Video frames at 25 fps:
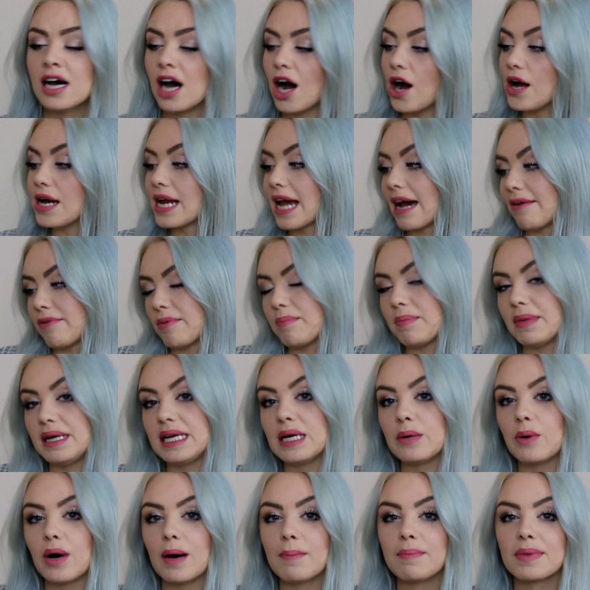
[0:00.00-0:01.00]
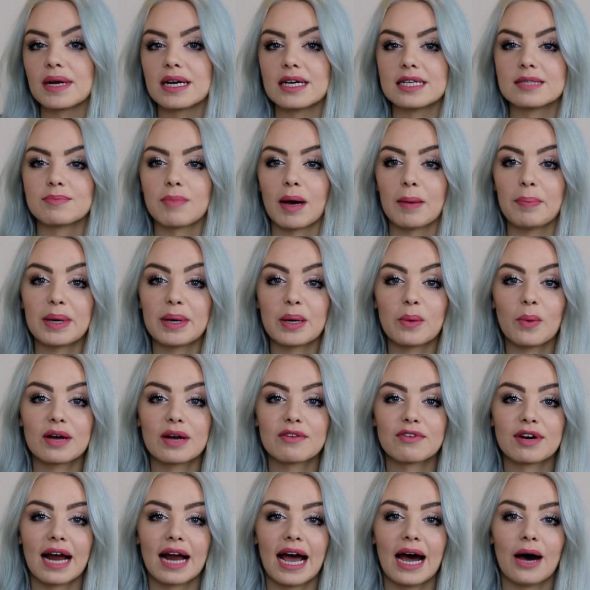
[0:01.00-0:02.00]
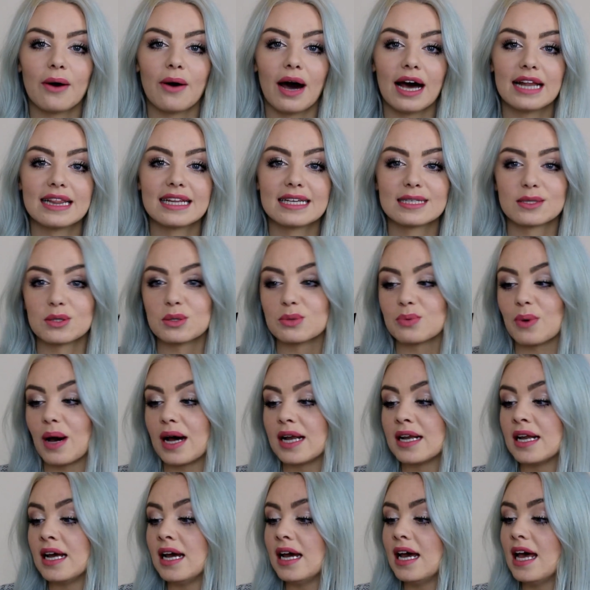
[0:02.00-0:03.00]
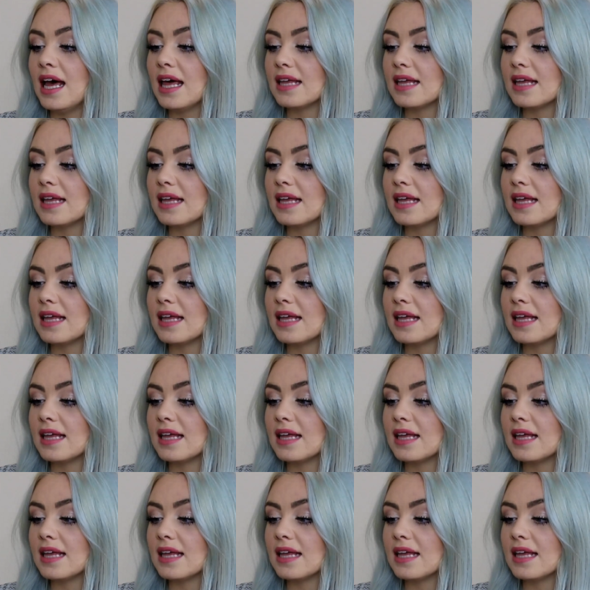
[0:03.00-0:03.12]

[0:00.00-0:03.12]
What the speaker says: I only have a mini one because my big one ran out, and this is one